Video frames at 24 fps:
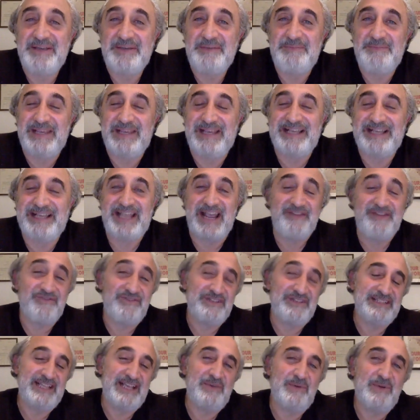because
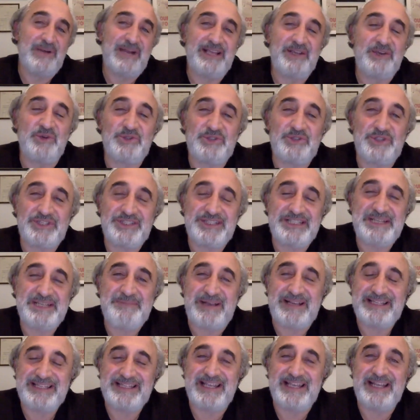every day when I go to sleep,
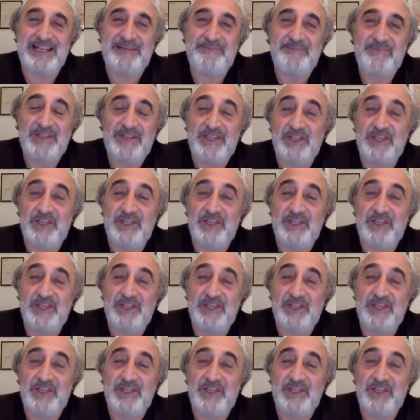I say,